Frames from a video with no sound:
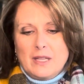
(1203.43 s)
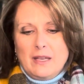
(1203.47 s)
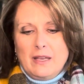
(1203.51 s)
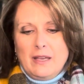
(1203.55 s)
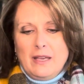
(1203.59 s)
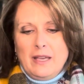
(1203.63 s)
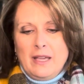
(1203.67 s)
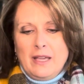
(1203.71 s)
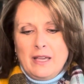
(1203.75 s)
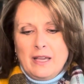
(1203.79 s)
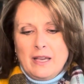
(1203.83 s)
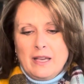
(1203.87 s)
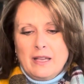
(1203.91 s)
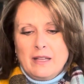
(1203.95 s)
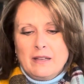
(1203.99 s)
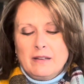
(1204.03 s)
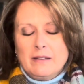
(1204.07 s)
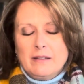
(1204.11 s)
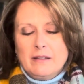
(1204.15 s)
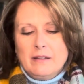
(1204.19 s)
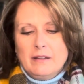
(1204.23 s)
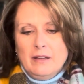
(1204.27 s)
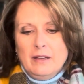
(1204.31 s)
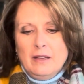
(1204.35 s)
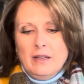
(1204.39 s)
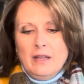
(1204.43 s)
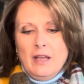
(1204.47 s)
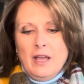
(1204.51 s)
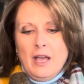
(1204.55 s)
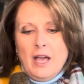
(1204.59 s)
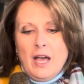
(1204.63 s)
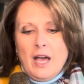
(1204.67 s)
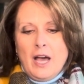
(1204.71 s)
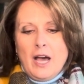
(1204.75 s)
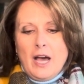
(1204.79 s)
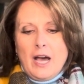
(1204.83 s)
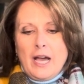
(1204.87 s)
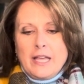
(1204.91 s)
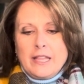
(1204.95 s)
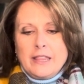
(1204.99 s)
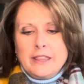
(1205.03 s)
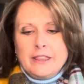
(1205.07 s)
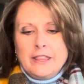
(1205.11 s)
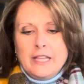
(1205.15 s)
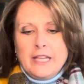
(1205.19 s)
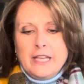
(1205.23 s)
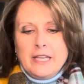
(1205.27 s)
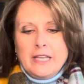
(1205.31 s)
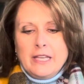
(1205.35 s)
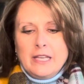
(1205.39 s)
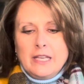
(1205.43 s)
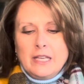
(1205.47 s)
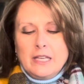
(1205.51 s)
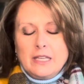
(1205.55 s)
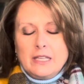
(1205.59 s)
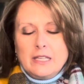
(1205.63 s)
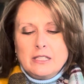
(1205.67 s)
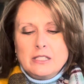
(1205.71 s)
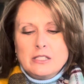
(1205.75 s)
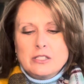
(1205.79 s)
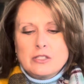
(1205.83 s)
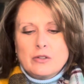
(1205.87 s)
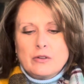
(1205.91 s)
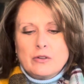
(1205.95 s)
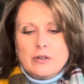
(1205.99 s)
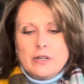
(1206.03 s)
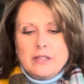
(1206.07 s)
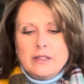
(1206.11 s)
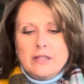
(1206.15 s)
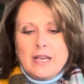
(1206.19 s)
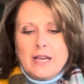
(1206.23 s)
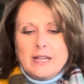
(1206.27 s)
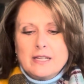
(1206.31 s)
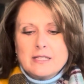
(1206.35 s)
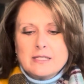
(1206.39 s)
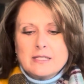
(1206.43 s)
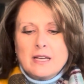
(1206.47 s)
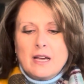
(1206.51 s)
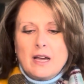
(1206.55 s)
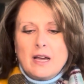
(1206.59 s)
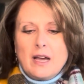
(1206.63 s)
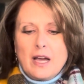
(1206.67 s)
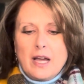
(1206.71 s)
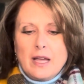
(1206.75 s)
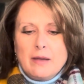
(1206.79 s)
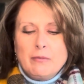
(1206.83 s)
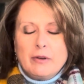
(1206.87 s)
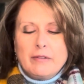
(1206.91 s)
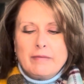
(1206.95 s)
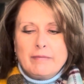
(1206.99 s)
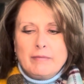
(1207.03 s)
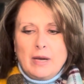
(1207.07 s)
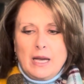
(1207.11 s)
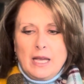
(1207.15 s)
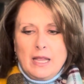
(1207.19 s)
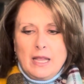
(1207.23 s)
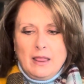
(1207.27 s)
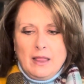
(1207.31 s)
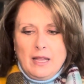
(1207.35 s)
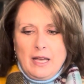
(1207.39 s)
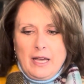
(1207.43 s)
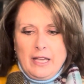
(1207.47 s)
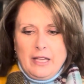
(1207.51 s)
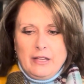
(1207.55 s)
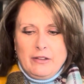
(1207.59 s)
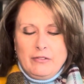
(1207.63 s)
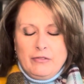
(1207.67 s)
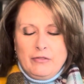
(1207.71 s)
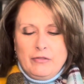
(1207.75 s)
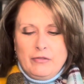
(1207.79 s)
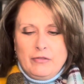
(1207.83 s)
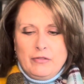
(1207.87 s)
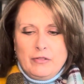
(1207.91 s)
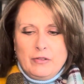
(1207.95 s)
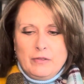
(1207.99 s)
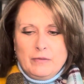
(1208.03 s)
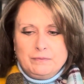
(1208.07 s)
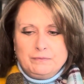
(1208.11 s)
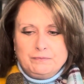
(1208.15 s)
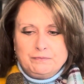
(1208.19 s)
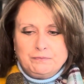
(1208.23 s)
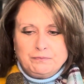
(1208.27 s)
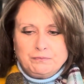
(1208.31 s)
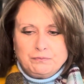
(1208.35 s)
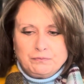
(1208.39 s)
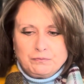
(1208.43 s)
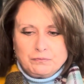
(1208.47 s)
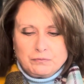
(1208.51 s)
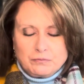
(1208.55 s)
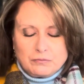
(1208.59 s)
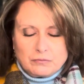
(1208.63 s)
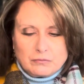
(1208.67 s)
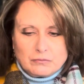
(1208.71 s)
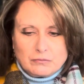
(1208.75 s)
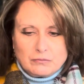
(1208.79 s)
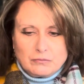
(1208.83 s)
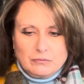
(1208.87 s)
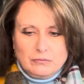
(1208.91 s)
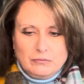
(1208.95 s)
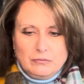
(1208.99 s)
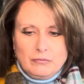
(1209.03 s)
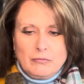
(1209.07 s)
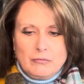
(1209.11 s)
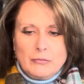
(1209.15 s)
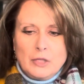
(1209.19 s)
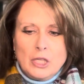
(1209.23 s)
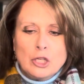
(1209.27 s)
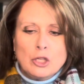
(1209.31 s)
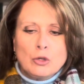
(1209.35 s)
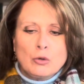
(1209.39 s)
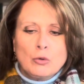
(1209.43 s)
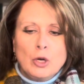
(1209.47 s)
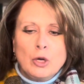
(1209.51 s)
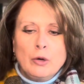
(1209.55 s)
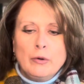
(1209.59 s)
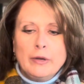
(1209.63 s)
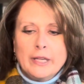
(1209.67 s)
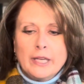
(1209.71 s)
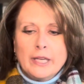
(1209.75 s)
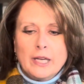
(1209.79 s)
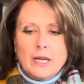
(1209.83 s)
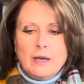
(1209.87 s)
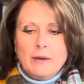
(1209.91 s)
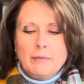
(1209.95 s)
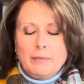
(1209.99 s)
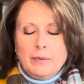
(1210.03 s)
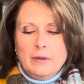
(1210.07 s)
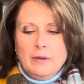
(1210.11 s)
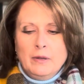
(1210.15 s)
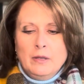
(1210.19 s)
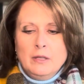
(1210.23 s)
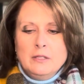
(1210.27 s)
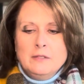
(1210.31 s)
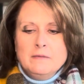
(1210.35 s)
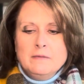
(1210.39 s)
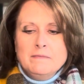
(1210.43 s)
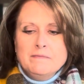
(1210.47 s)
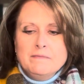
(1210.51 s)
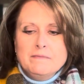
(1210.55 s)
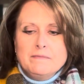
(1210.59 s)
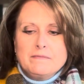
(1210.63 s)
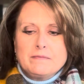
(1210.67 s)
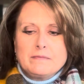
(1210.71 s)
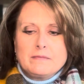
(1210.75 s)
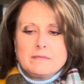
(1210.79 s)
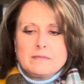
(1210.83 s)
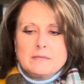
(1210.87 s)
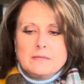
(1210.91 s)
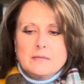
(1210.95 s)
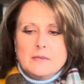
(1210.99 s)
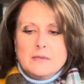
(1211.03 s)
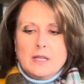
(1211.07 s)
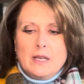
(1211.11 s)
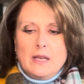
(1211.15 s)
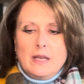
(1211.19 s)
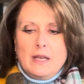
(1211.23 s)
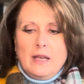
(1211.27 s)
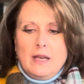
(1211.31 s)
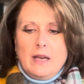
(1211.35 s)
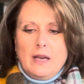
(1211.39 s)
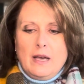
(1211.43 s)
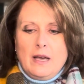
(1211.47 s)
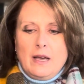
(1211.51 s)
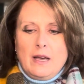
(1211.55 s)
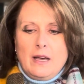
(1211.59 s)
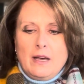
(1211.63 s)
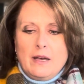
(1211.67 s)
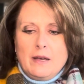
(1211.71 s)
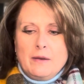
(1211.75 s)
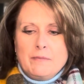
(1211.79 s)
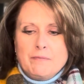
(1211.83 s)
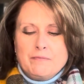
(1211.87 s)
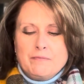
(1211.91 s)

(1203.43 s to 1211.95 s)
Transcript: And I think during that time of my life, growing up, I